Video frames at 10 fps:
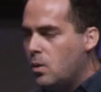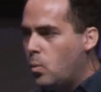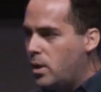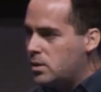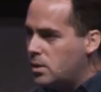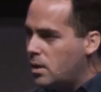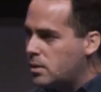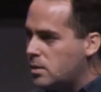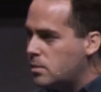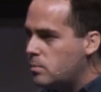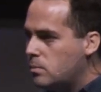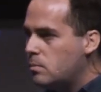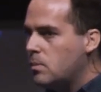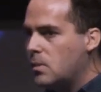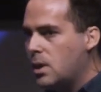What are snarks?
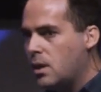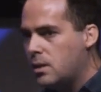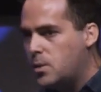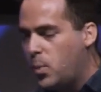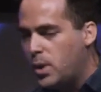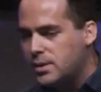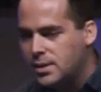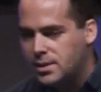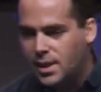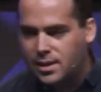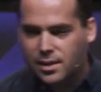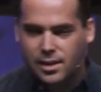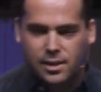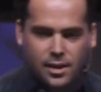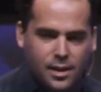Uh, to put it
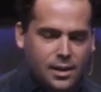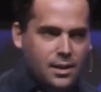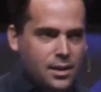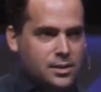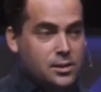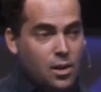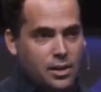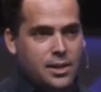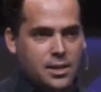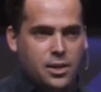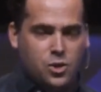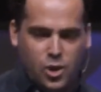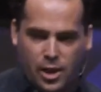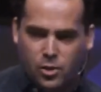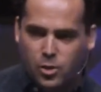succinctly, a snark is a
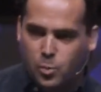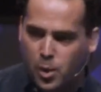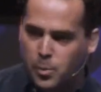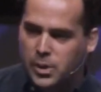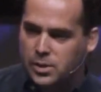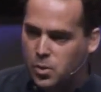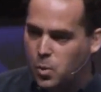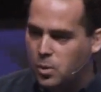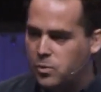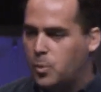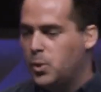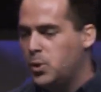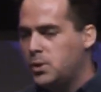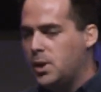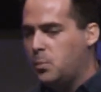general purpose tool for
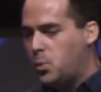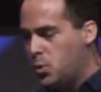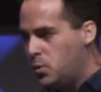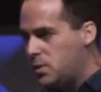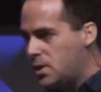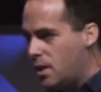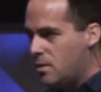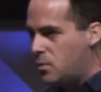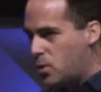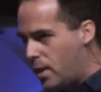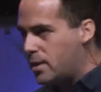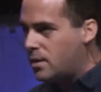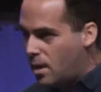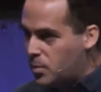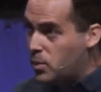producing proofs of correct
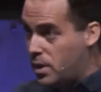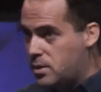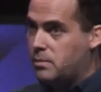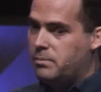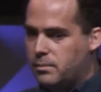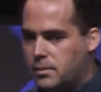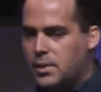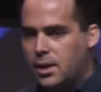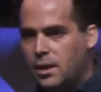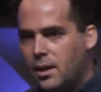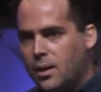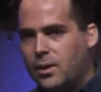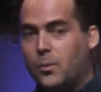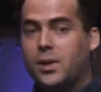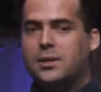computation.
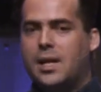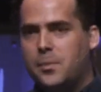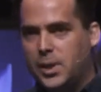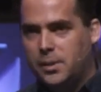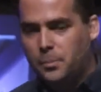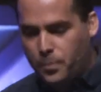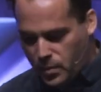Okay, what does that mean?